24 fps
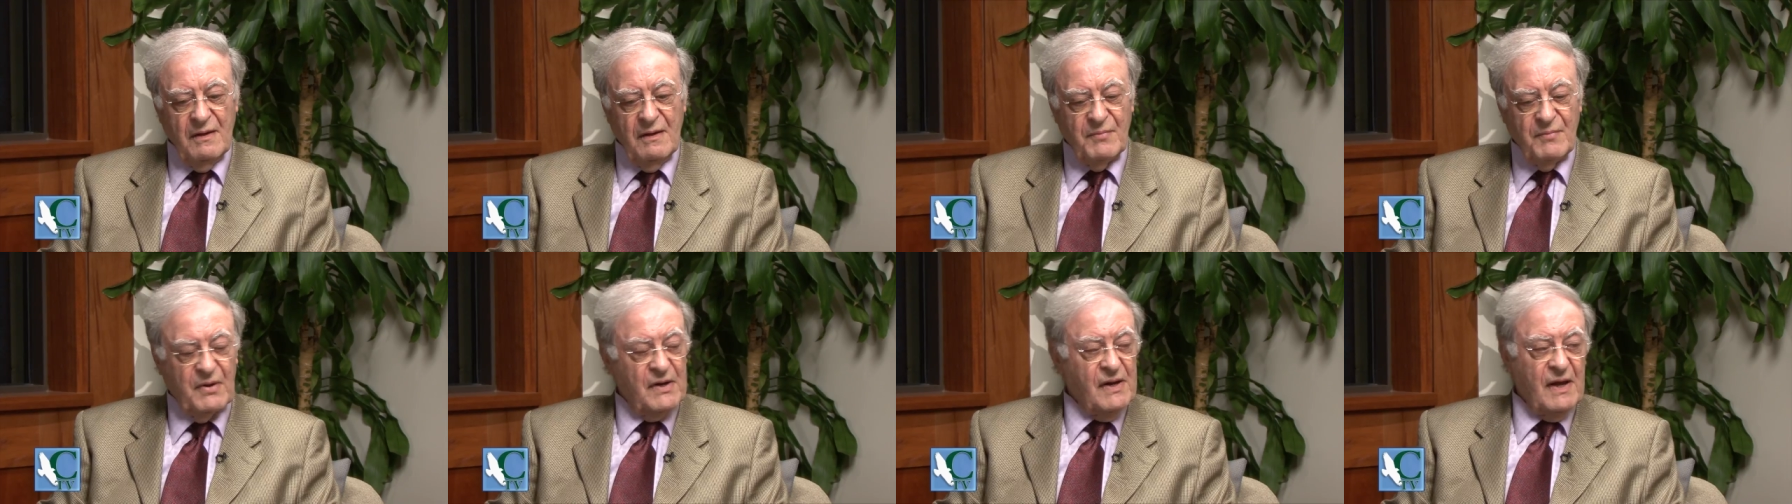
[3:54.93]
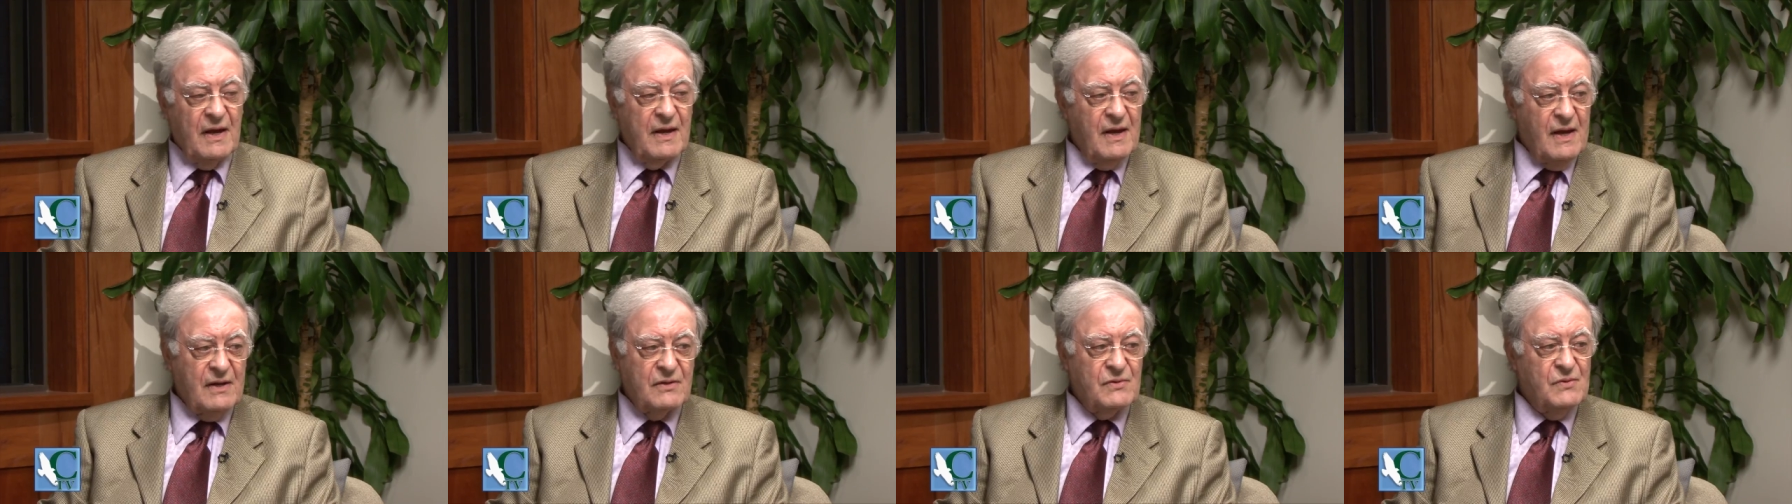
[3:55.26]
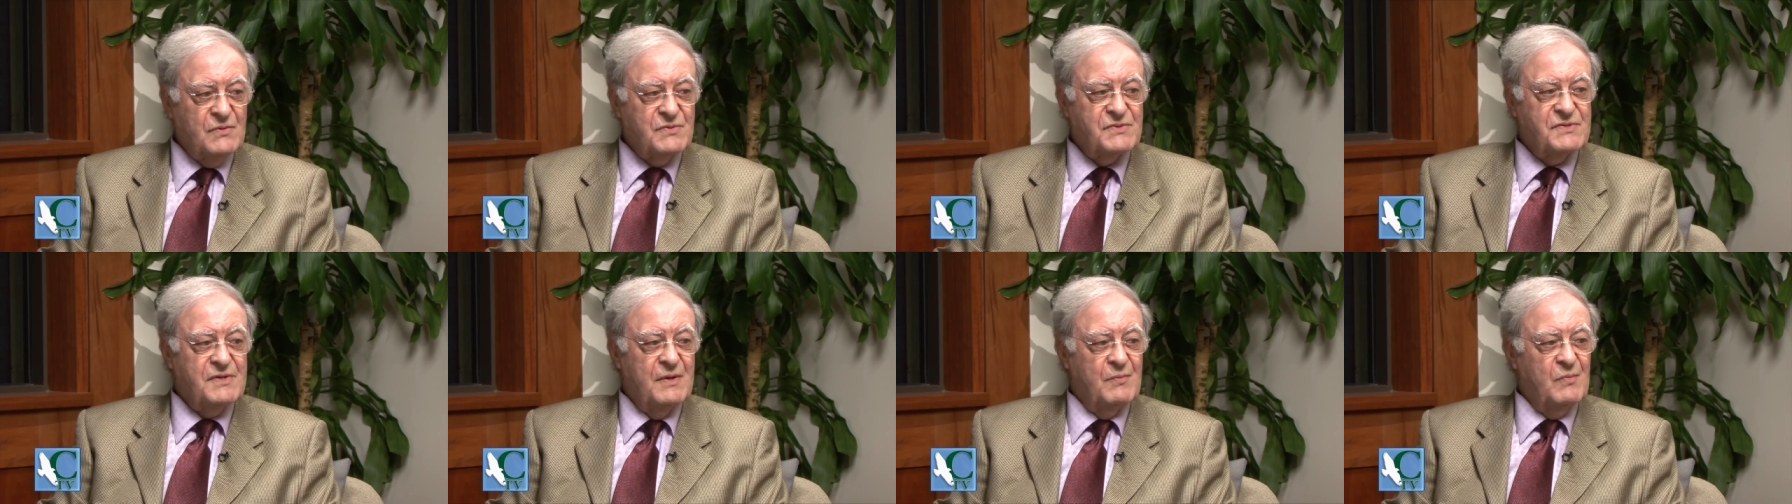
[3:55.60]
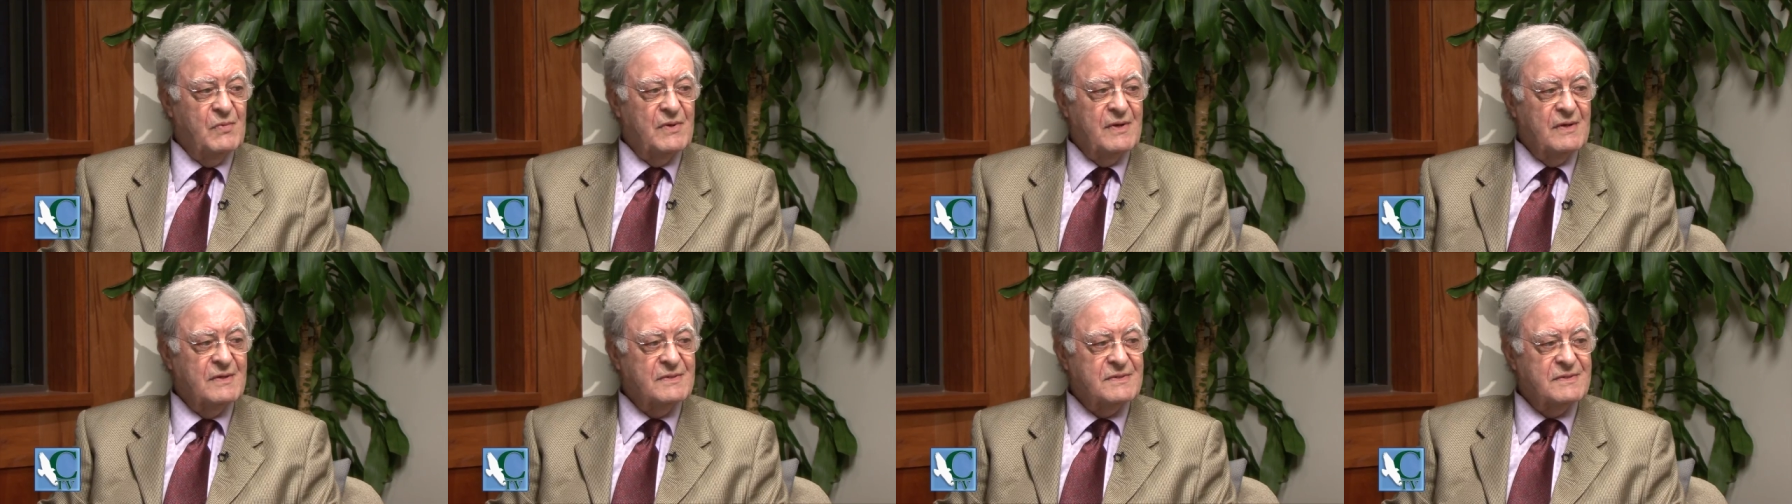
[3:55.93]
But I had no
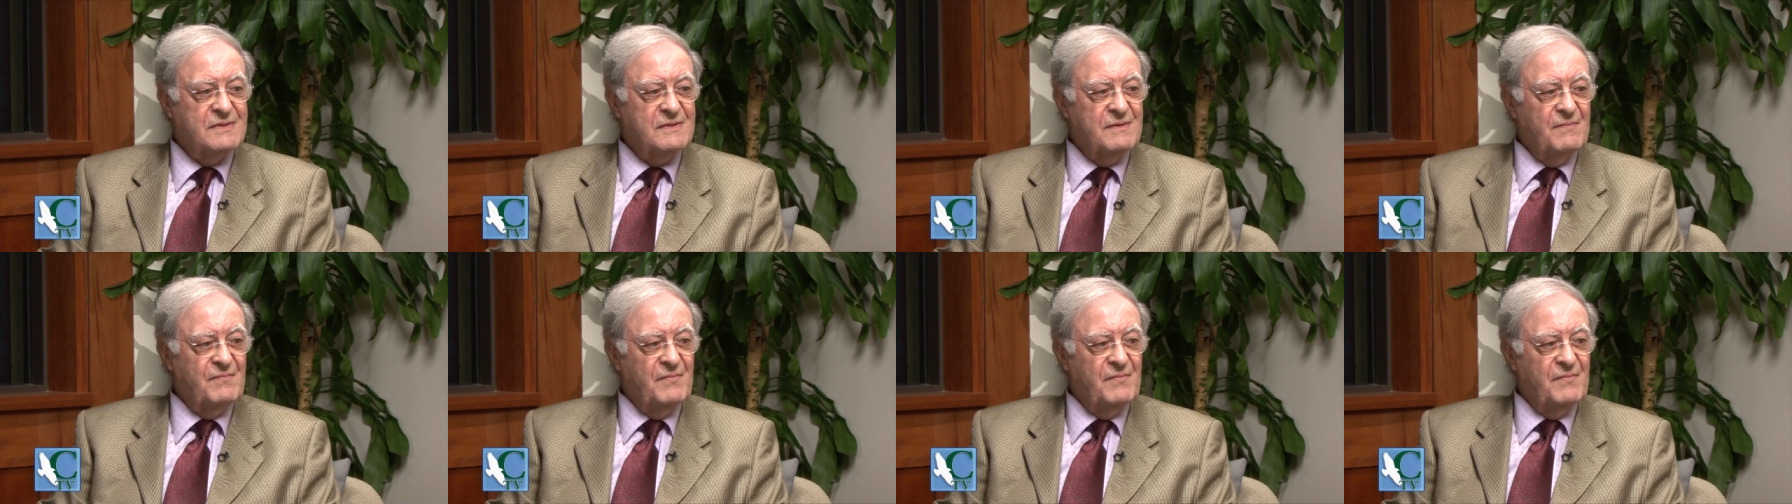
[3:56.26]
siblings.